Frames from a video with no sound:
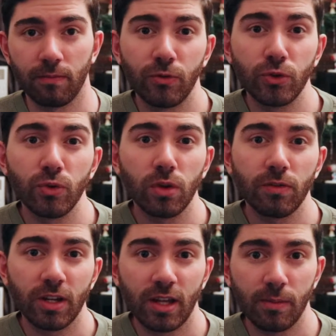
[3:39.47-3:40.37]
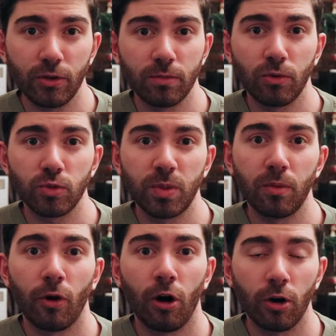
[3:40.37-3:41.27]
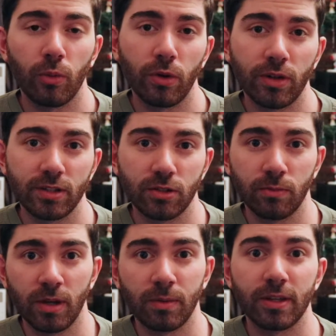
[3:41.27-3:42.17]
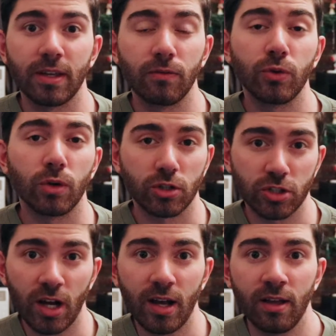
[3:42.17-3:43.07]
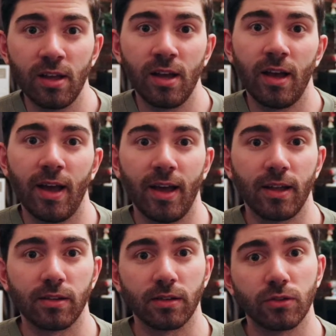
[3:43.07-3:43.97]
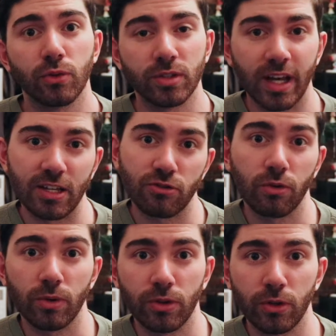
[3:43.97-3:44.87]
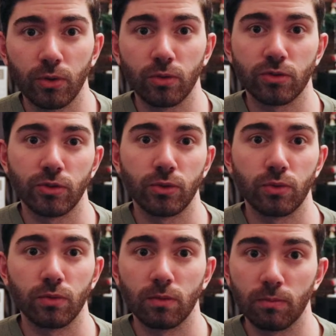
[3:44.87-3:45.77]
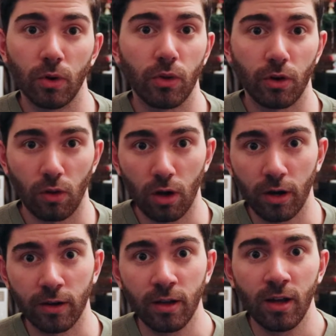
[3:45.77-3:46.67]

If you do live in a neighborhood, most people are willing to maybe give you a shot and do a test run with you to mow their lawn.